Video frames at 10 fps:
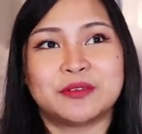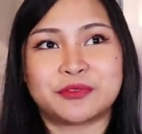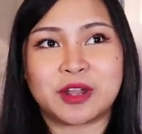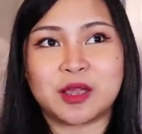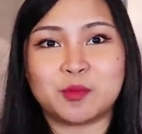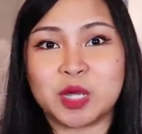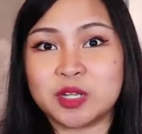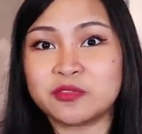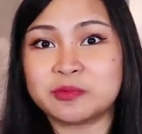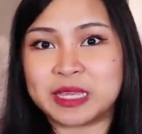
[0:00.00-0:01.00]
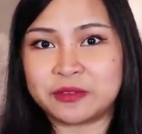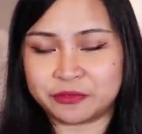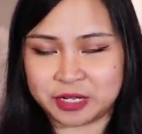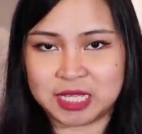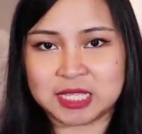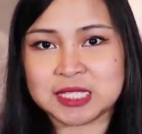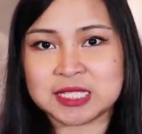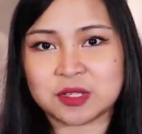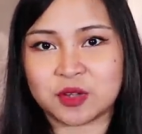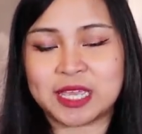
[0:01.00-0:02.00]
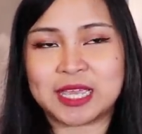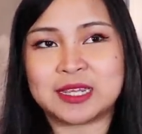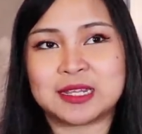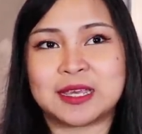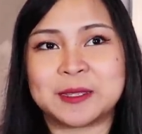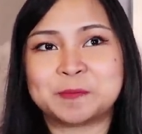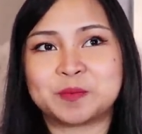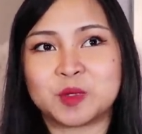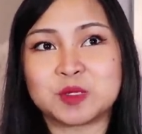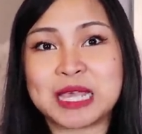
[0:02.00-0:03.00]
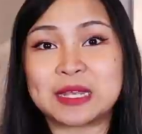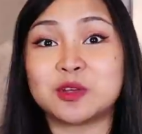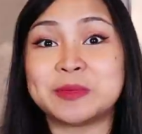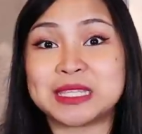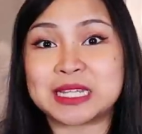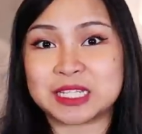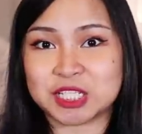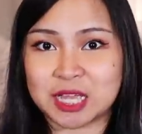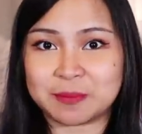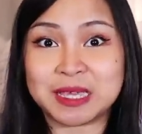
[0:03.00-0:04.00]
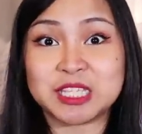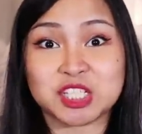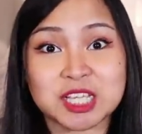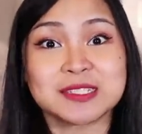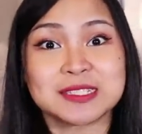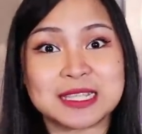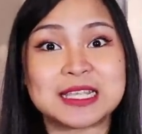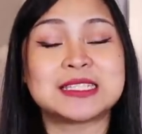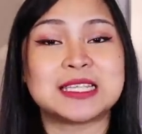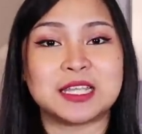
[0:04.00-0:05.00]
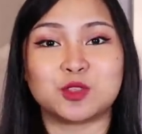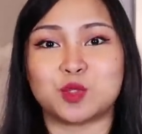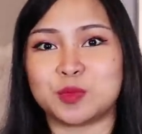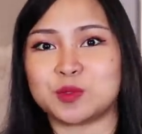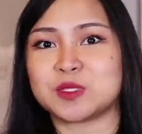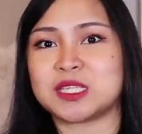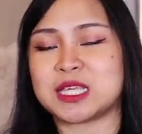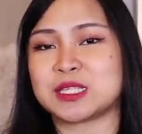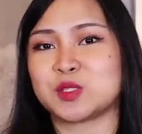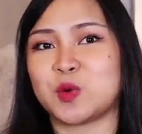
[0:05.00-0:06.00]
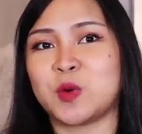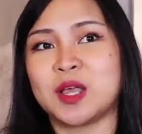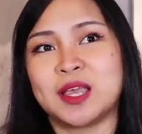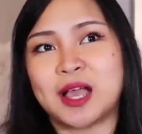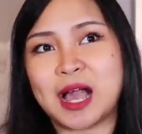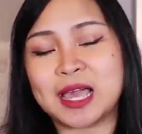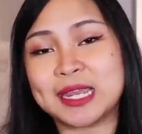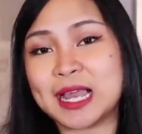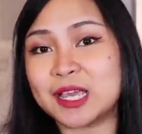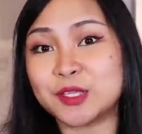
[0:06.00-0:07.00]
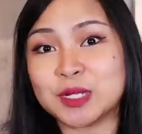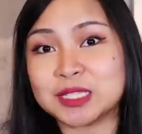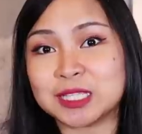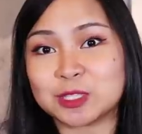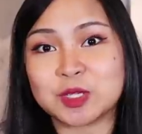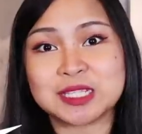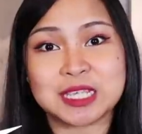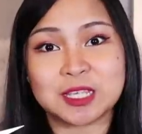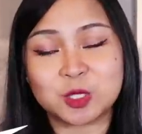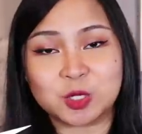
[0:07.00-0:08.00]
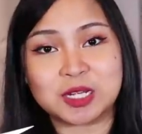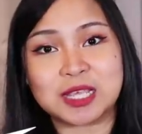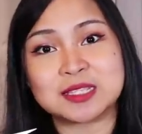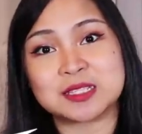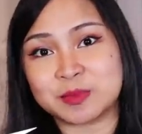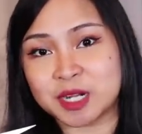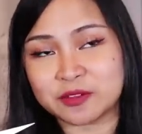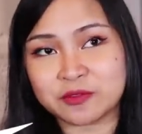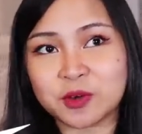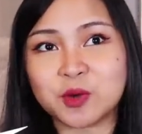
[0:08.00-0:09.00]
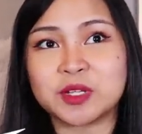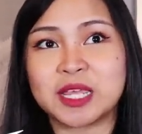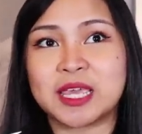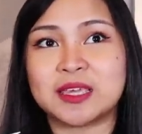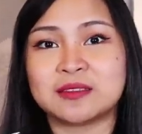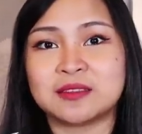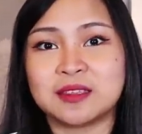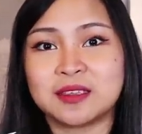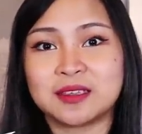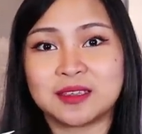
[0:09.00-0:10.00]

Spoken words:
from one of my friends, okay, na kung saan kumita na siya by just listening to music. So, ang kailangan nyo lang dito is internet, smartphone, and